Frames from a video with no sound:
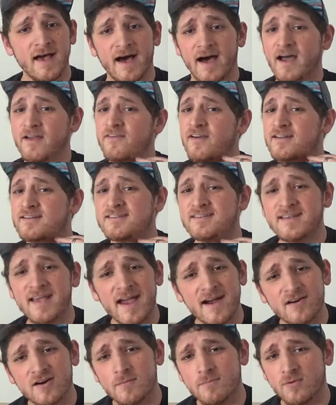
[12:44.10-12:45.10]
I've had
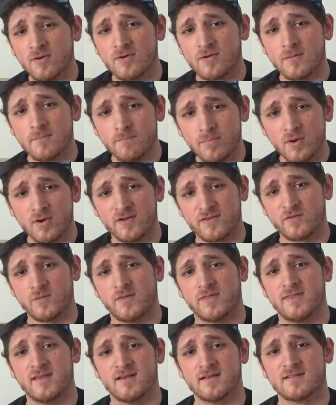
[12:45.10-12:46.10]
terrible bowls
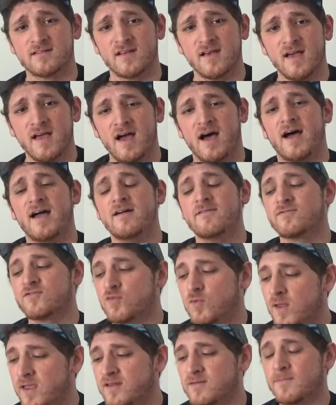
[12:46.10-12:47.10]
with this. I have
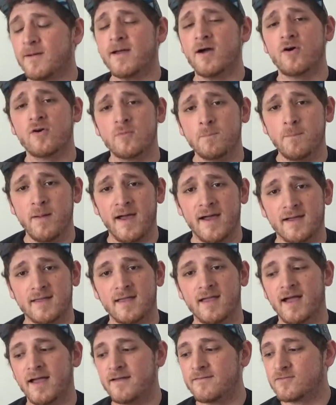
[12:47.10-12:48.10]
tweaked my own
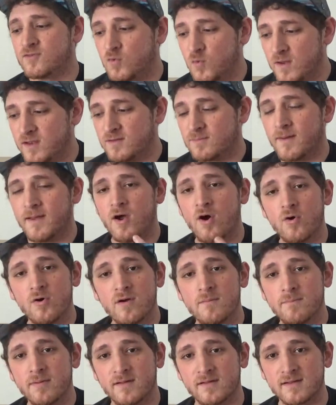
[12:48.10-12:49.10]
packing. I have tweaked my
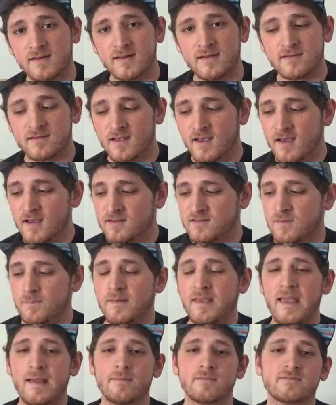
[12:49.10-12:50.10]
own abilities to
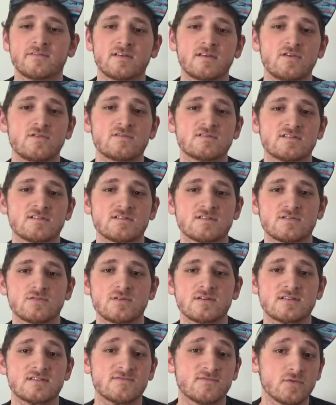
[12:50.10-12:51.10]
be able to use this
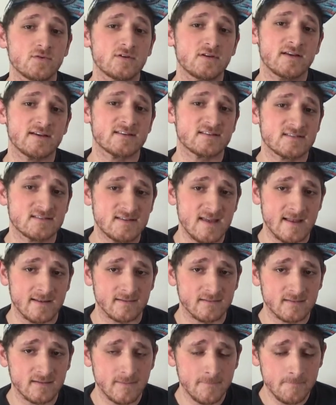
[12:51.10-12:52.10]
to its full
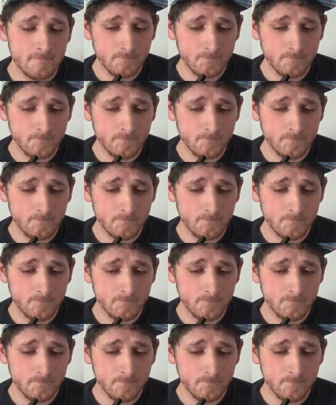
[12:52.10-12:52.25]
extent.